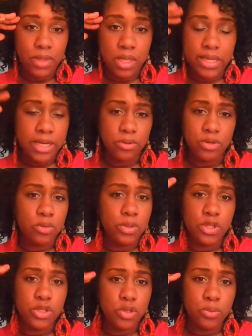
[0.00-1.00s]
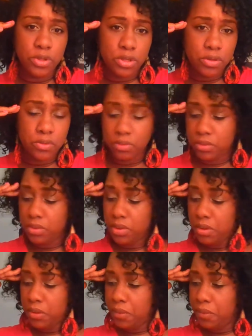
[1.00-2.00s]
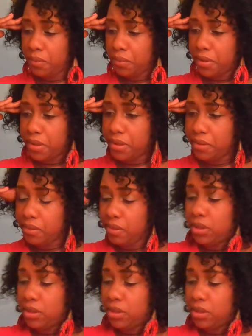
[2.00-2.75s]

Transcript: They don't know what to do with you, right?